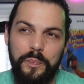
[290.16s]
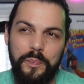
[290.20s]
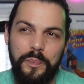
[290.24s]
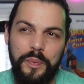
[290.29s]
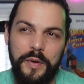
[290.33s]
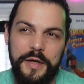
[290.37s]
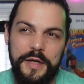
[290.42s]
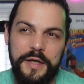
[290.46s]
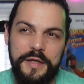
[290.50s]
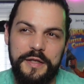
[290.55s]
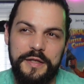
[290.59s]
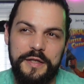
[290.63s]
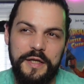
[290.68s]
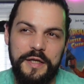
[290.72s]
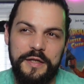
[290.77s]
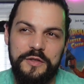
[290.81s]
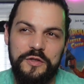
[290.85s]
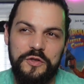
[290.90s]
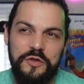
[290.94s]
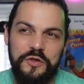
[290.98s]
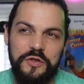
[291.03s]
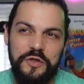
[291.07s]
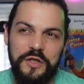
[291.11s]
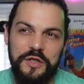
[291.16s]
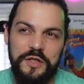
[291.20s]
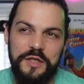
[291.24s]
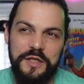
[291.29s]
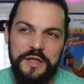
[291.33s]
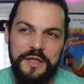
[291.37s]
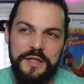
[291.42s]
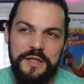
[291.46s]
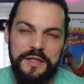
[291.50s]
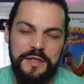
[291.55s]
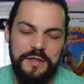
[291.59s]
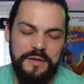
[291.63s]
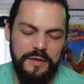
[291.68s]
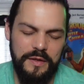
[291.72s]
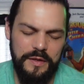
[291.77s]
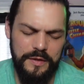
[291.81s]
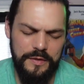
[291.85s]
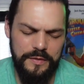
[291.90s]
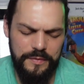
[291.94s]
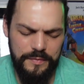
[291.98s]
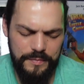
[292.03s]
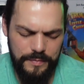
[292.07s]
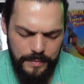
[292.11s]
But it, it just, it's,
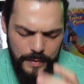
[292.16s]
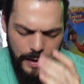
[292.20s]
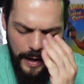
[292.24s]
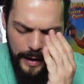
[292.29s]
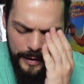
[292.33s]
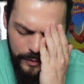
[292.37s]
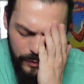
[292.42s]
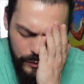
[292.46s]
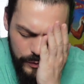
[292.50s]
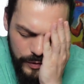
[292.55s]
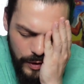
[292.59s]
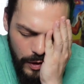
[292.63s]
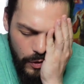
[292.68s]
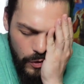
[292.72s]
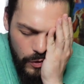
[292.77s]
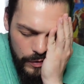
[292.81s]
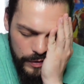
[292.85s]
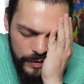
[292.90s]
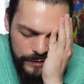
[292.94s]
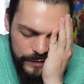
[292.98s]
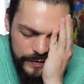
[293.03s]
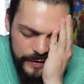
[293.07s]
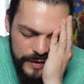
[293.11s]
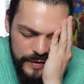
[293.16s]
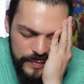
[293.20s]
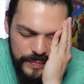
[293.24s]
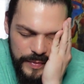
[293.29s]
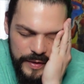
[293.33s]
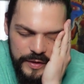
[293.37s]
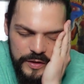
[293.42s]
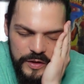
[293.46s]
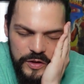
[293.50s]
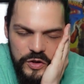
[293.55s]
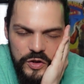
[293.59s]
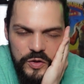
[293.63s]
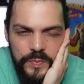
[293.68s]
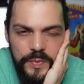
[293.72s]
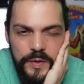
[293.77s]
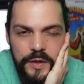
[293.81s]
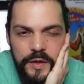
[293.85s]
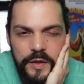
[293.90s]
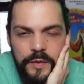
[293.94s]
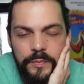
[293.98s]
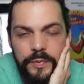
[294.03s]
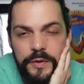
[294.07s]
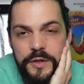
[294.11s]
it, I don't know if it's meant to just be
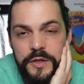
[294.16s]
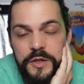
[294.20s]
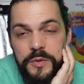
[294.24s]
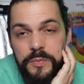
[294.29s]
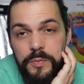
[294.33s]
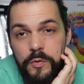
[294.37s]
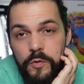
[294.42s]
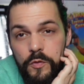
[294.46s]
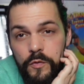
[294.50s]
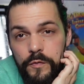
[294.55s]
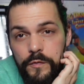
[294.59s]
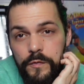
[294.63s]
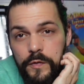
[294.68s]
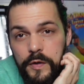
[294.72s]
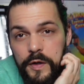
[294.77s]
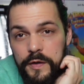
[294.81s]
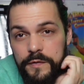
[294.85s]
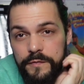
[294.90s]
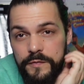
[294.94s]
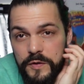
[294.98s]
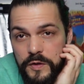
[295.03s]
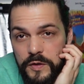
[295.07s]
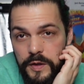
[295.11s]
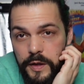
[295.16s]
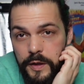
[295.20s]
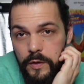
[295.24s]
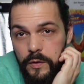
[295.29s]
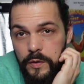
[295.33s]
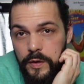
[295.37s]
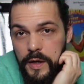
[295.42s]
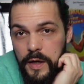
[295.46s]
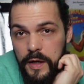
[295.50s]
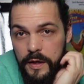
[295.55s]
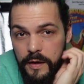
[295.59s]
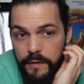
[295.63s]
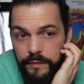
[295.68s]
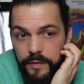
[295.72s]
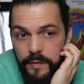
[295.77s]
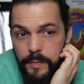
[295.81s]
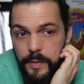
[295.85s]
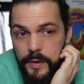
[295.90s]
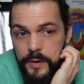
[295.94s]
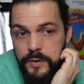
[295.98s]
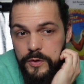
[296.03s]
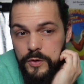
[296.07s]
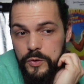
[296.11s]
a complete spoof and if just like, okay, if the
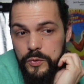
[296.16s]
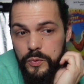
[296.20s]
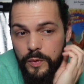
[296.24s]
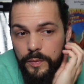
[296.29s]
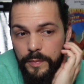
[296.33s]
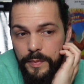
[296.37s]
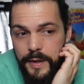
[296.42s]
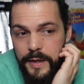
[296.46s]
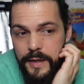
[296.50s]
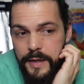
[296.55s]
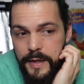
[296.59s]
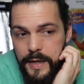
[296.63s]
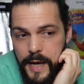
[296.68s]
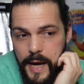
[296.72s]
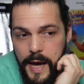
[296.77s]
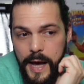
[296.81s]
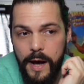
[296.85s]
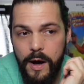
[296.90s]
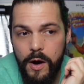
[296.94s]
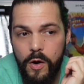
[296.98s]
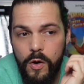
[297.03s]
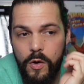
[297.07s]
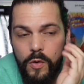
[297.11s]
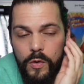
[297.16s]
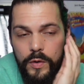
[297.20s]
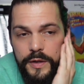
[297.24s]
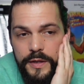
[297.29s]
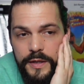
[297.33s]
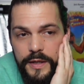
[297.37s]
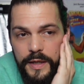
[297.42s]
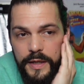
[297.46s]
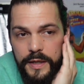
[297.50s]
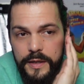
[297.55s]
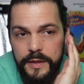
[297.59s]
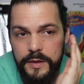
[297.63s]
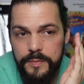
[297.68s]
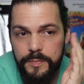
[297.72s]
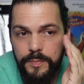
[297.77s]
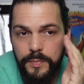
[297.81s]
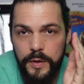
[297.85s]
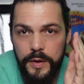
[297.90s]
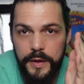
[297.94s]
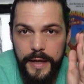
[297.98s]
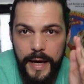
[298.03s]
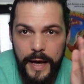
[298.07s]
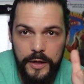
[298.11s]
Munsters were made nowadays,
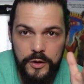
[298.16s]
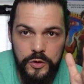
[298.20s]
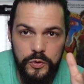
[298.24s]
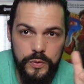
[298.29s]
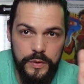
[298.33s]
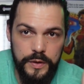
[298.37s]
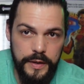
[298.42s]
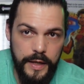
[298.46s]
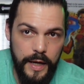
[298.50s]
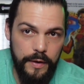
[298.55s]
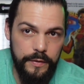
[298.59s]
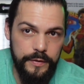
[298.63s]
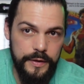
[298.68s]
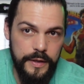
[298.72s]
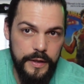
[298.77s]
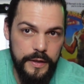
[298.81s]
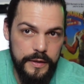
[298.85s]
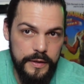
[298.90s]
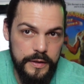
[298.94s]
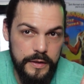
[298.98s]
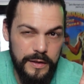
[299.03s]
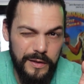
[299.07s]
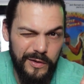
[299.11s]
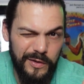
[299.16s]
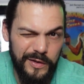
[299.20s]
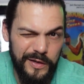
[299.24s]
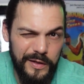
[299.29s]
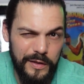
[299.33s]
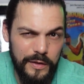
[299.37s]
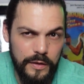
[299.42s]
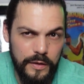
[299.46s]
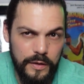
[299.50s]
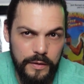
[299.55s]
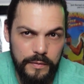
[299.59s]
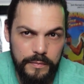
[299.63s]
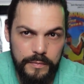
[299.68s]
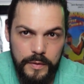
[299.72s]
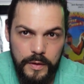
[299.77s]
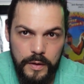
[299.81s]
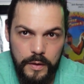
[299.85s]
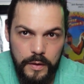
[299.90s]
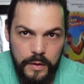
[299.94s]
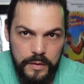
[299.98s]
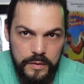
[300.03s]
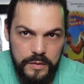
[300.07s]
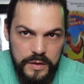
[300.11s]
but actually nowadays still in the
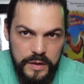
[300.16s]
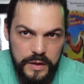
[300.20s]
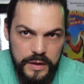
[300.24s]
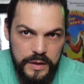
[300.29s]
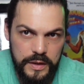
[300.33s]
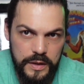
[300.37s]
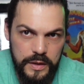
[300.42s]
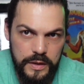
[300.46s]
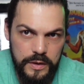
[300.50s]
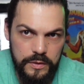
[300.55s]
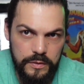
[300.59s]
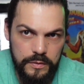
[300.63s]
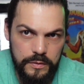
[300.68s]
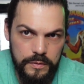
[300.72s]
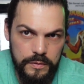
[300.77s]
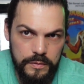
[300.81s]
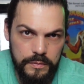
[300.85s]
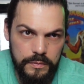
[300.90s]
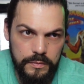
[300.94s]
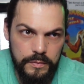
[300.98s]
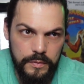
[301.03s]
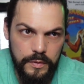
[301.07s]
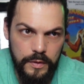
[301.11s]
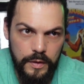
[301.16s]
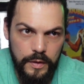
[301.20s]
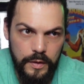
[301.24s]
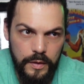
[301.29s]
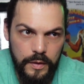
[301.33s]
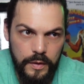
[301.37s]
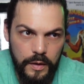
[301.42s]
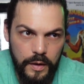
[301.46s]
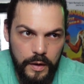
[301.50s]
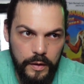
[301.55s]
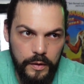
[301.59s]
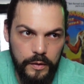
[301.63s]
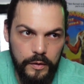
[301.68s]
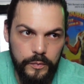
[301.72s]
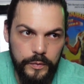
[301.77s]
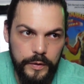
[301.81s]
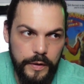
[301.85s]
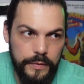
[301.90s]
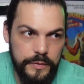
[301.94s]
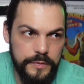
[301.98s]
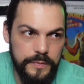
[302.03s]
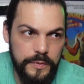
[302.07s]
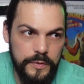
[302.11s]
60s or I don't know when
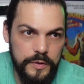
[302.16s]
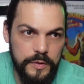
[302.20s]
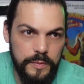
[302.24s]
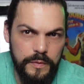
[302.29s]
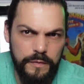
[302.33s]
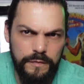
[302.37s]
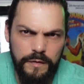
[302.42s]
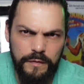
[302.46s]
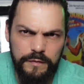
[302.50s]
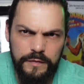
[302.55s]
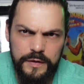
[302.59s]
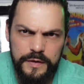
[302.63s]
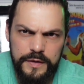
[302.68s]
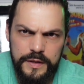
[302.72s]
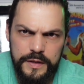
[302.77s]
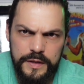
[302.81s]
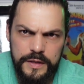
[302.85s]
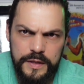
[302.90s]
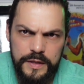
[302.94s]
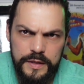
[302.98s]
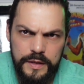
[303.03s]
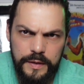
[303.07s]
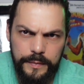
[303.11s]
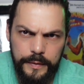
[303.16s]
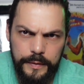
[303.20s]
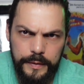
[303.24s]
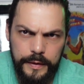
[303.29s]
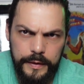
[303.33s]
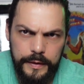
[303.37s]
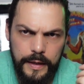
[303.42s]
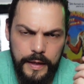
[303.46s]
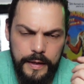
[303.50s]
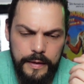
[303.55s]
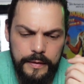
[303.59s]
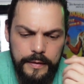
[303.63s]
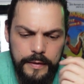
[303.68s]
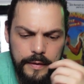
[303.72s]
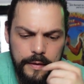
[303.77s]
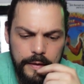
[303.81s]
that was supposed to be, 50, 60, something like that.